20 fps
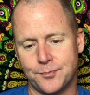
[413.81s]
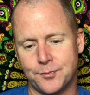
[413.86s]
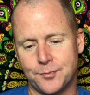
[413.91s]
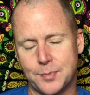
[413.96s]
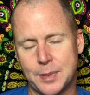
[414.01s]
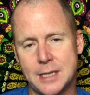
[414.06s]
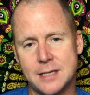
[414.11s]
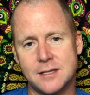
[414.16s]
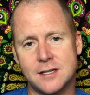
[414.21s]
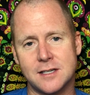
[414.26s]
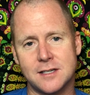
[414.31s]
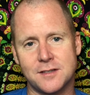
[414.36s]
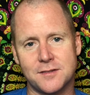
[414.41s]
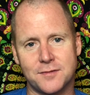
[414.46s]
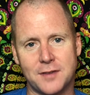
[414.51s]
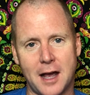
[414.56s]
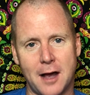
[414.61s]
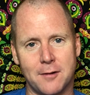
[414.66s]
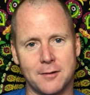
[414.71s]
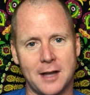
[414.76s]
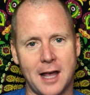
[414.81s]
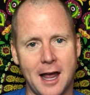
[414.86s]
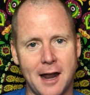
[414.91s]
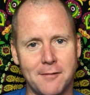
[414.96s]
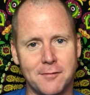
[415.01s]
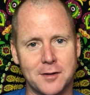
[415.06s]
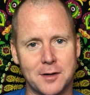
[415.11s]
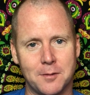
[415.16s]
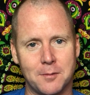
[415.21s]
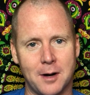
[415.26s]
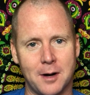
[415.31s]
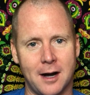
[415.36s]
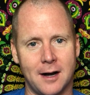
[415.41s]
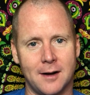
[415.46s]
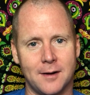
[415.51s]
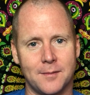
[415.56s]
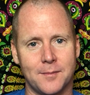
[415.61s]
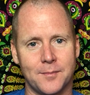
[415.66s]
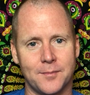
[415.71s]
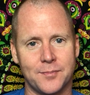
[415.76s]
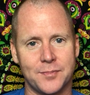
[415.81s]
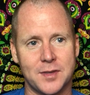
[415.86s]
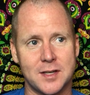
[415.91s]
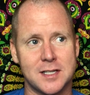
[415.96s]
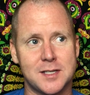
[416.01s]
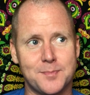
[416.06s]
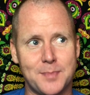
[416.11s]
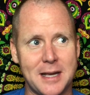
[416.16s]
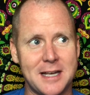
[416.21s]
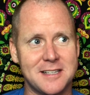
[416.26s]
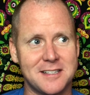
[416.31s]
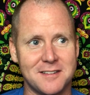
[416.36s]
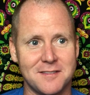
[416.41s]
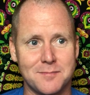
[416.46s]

peace is found everywhere. The space